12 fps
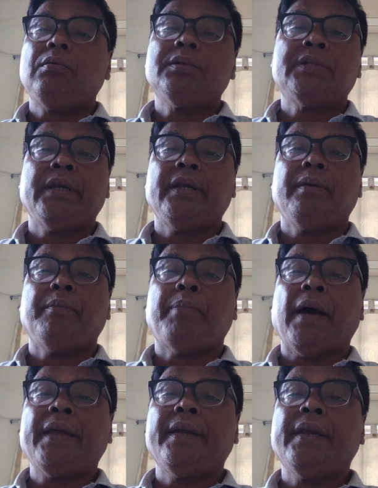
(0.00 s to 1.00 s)
See,
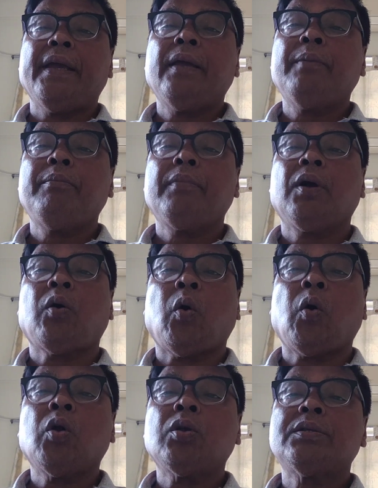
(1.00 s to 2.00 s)
by name
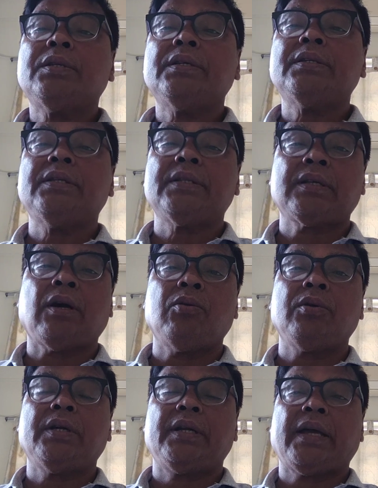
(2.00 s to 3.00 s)
calls this
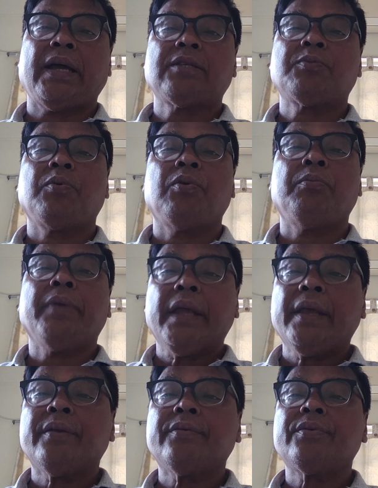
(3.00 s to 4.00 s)
discounted cash flow
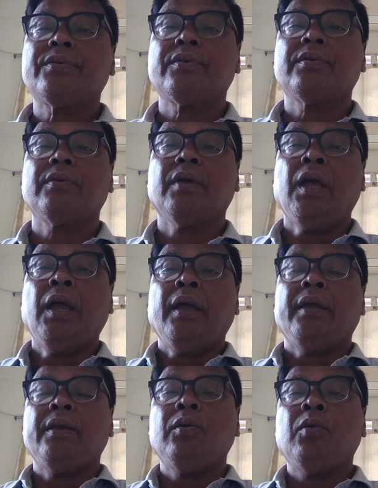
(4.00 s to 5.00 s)
means
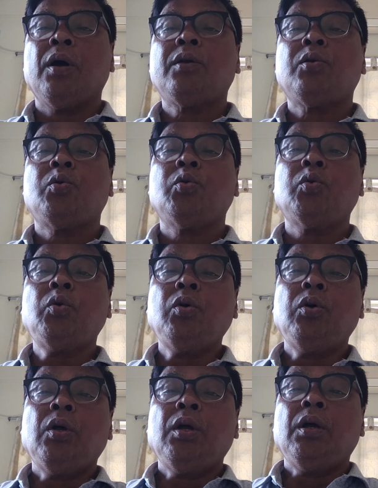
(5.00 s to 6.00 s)
you are to
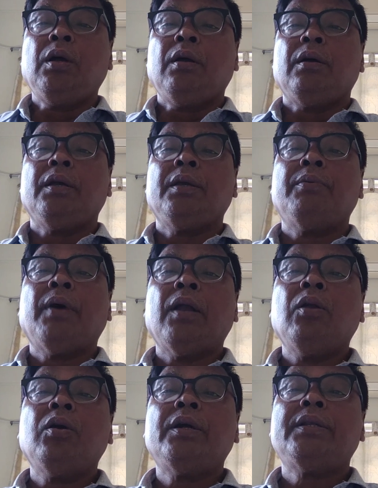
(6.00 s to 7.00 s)

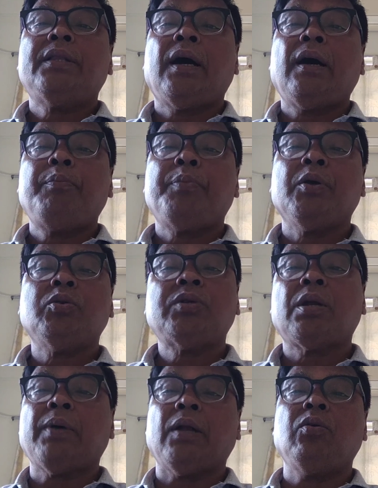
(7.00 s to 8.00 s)
evaluate the
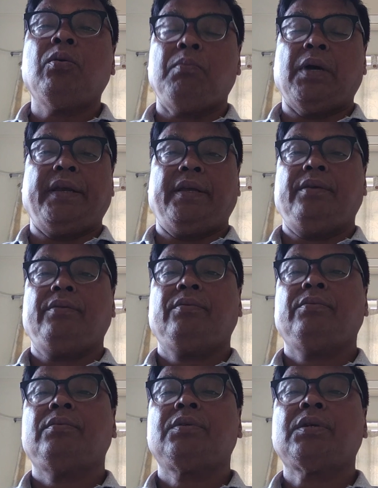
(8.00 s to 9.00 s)
future value of money.
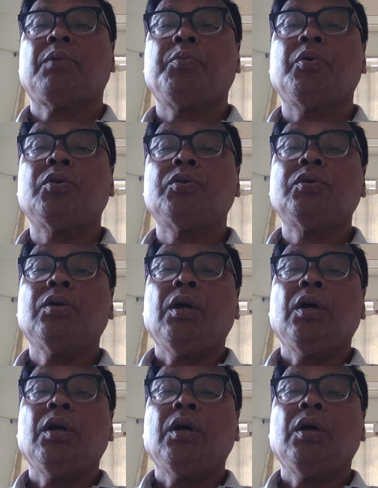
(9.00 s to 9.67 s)
Suppose